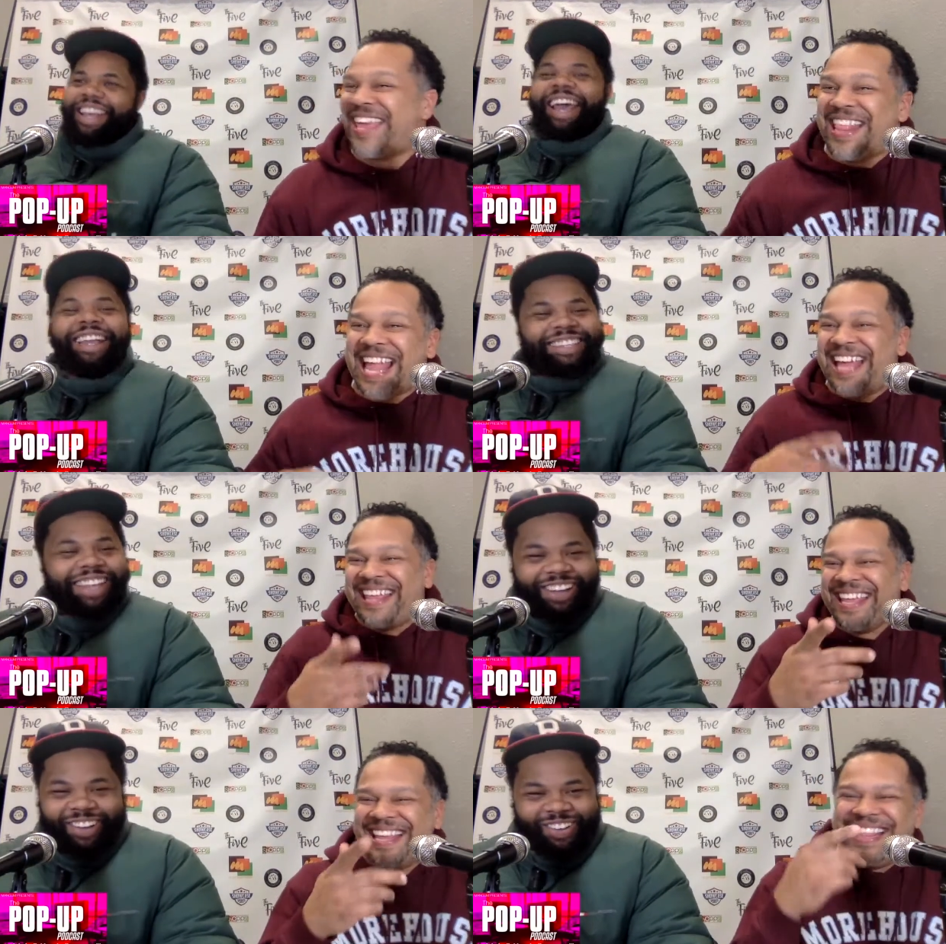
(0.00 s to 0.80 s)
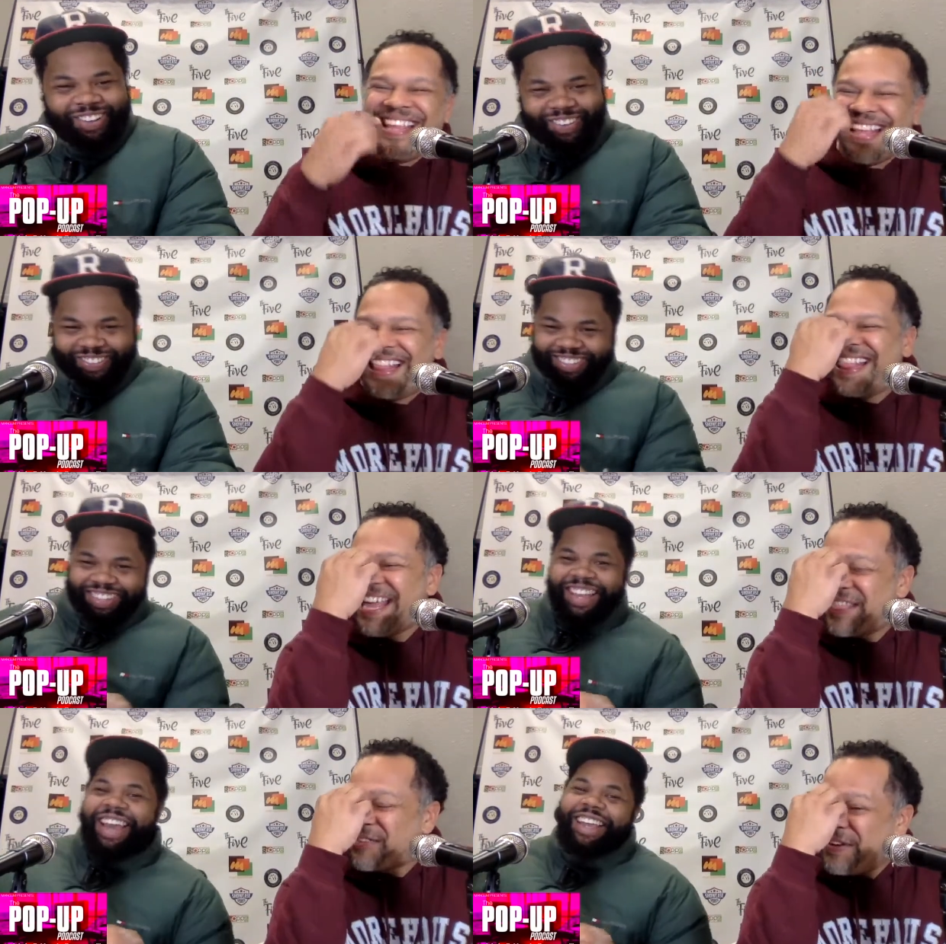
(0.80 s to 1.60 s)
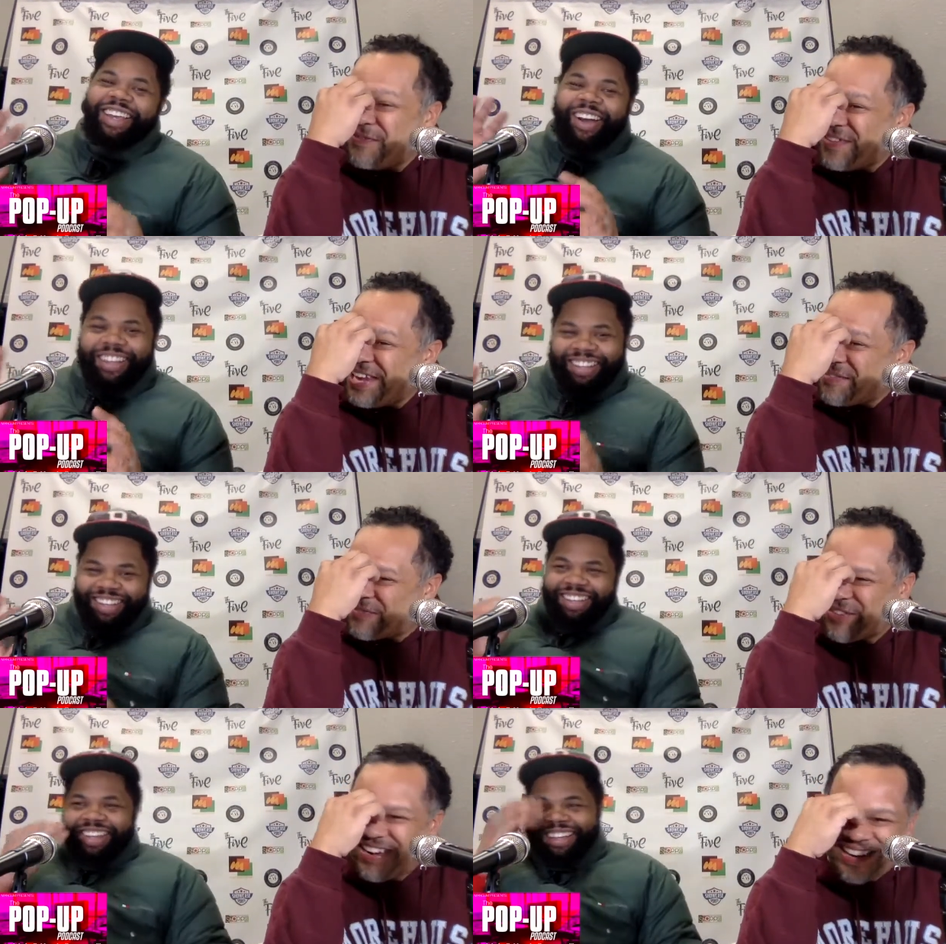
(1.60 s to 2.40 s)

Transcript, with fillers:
Speaker 1: they like, don't. like, three feet in front